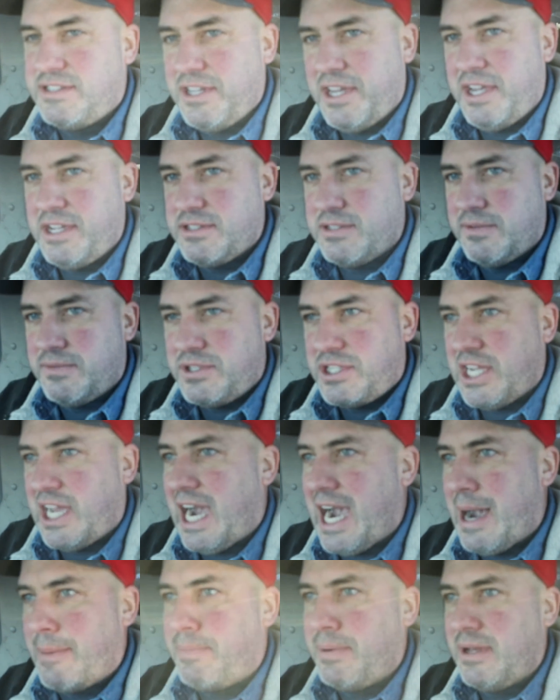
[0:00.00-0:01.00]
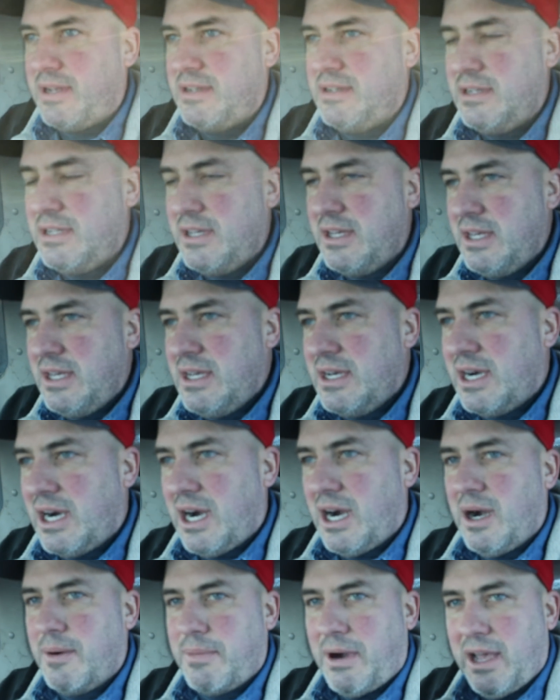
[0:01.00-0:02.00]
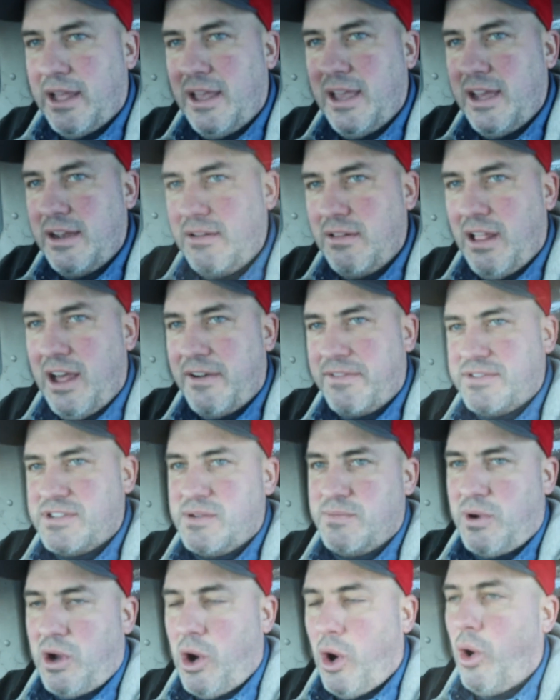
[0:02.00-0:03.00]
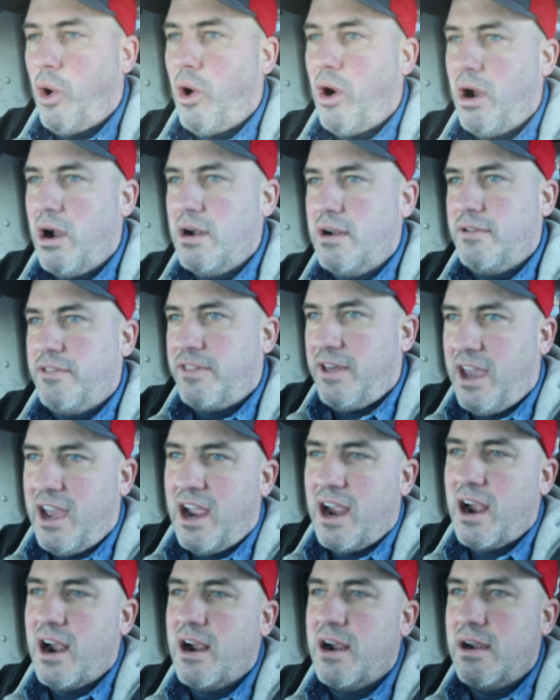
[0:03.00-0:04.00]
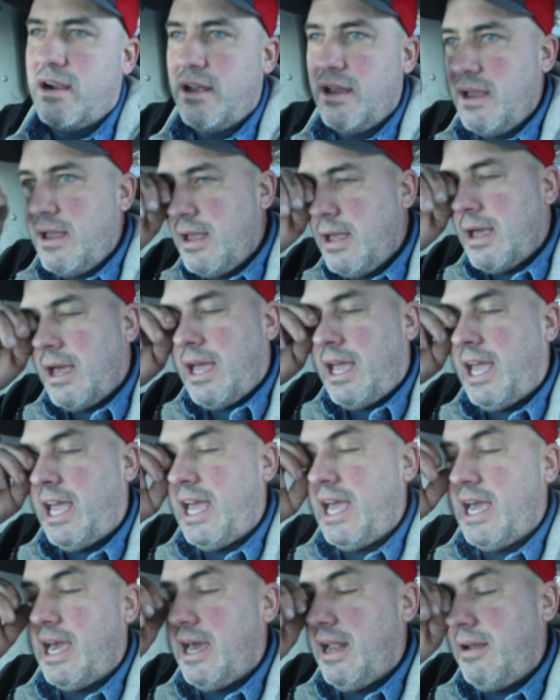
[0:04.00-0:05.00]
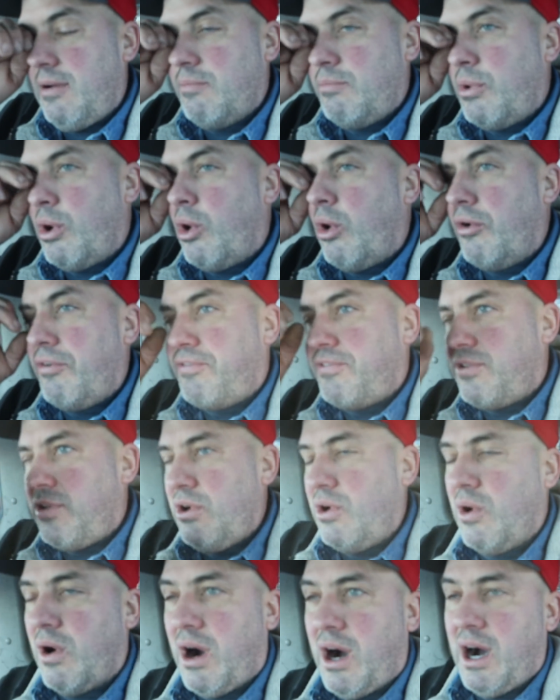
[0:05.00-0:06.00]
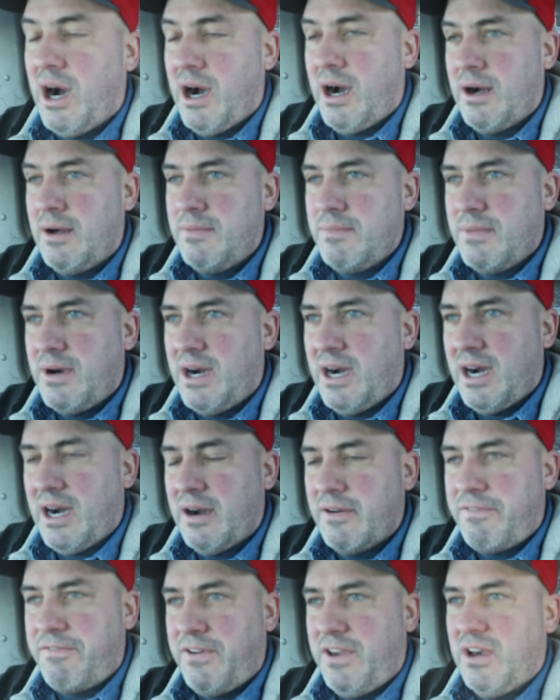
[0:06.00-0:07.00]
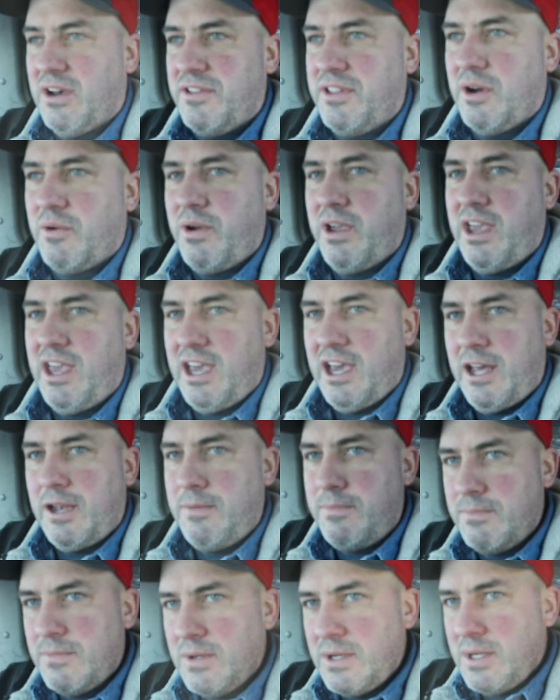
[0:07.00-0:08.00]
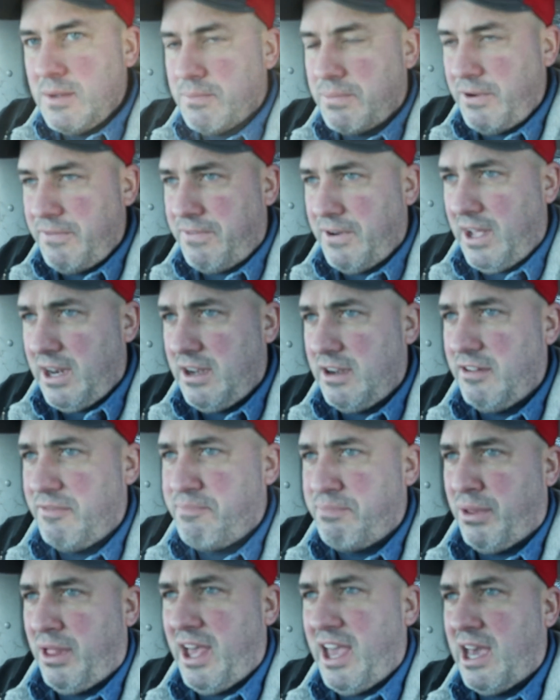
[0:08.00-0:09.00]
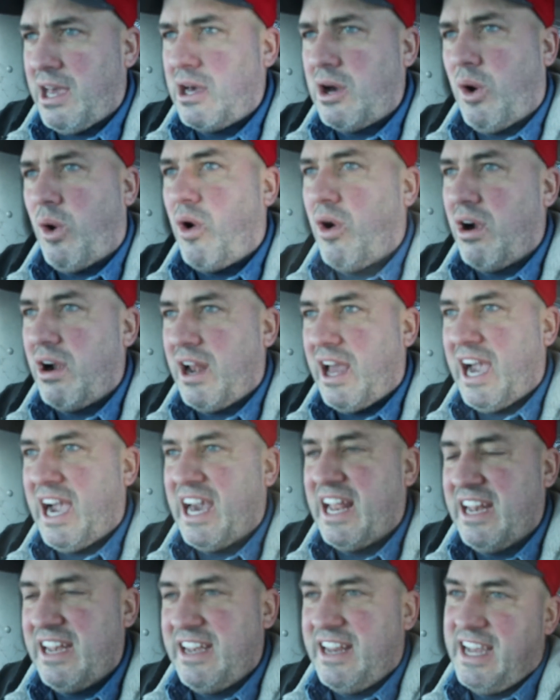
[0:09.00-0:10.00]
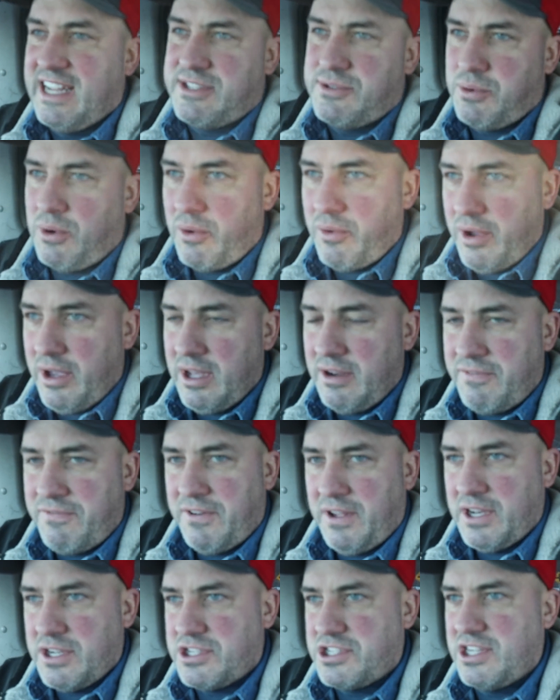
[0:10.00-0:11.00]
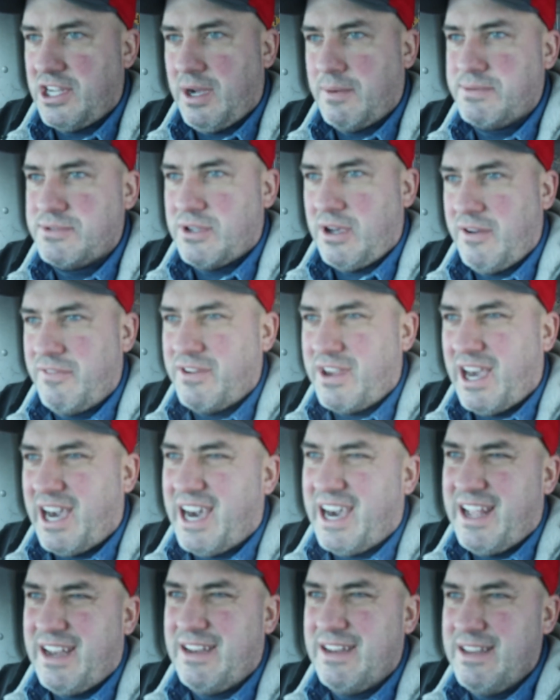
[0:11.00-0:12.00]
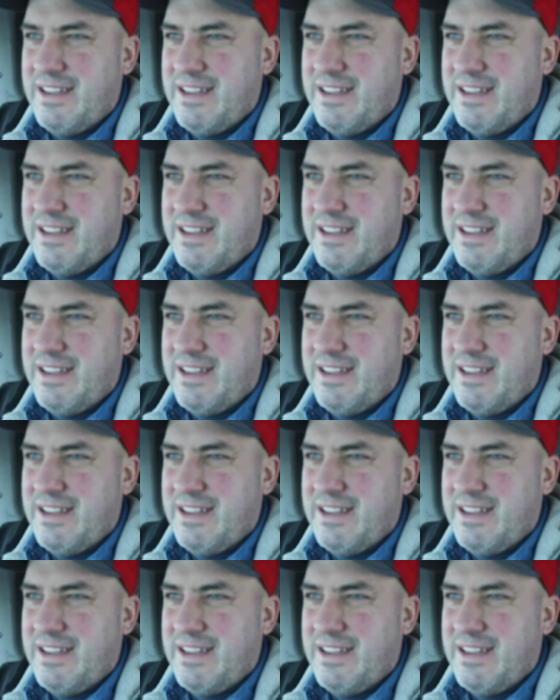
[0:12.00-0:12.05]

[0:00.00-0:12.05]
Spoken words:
days of chopping. I had left some corn there and moved to a field that we had preventative plant corn on, and that's where we had finished up. So I've got